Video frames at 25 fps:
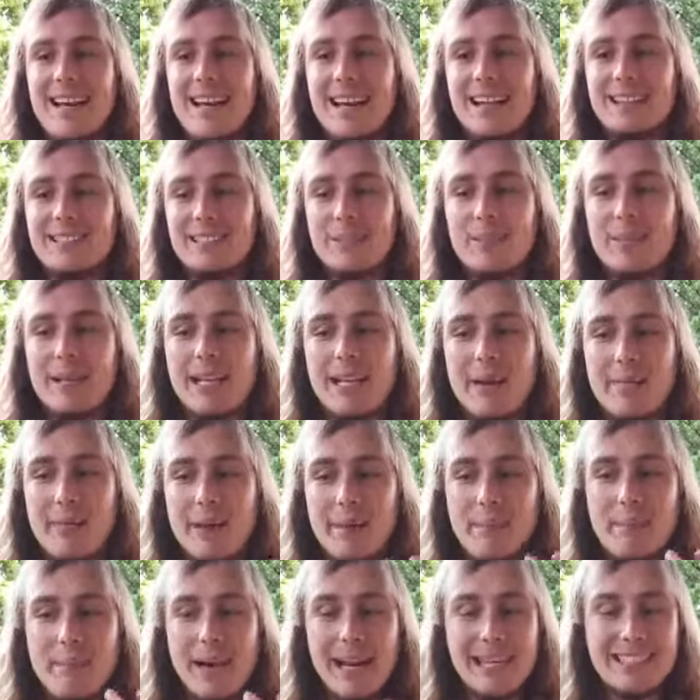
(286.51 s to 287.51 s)
into
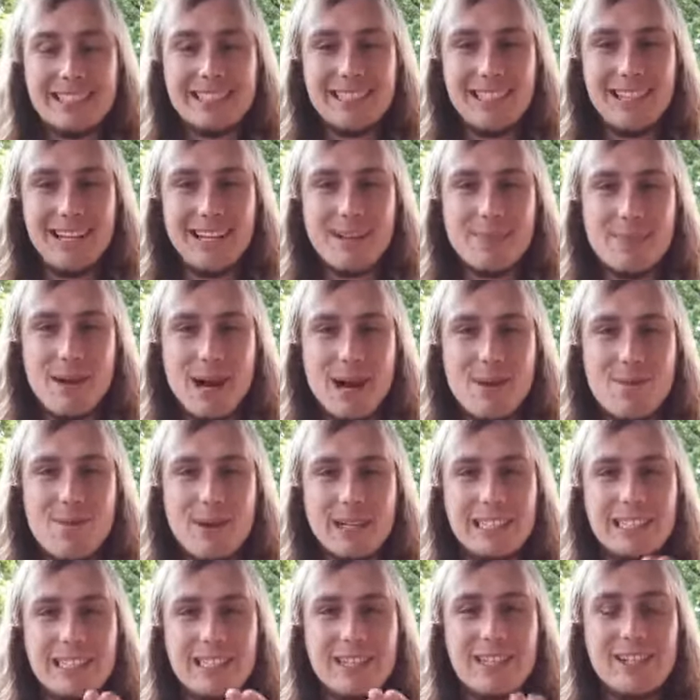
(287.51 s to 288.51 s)
becoming passionate about
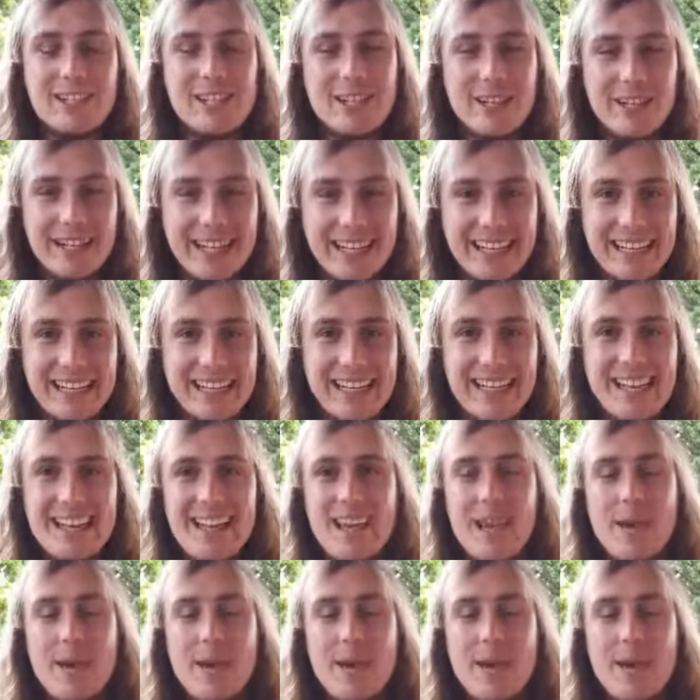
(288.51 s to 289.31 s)
what you're doing,